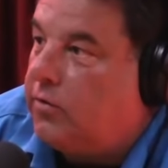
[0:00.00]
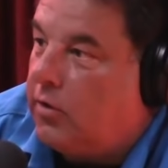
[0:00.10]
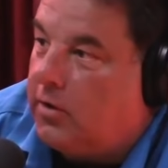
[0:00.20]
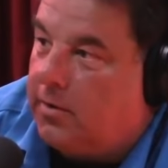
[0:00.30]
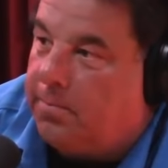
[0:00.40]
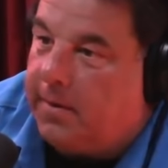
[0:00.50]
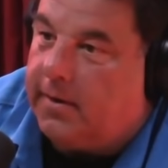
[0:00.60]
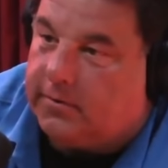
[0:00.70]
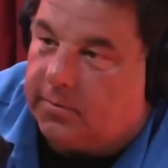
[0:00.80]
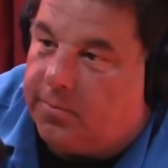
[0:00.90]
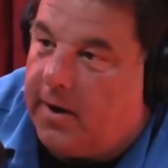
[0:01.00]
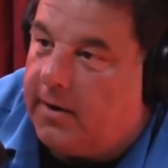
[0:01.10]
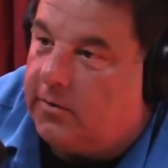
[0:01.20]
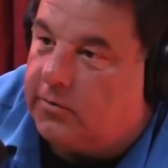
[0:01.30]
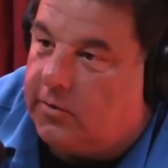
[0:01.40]
you're going to beat
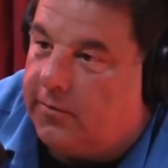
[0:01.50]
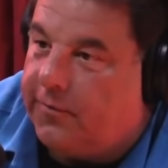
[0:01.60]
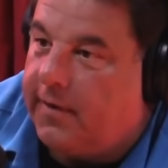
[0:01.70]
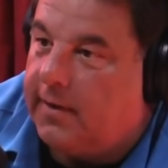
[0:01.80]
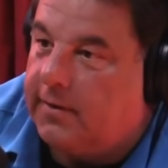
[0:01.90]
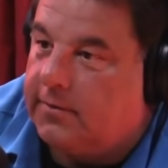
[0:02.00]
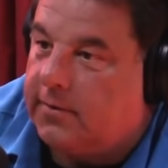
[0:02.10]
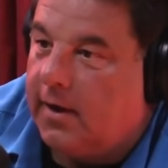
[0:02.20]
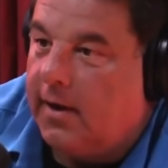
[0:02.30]
Sopranos, Goodfellas,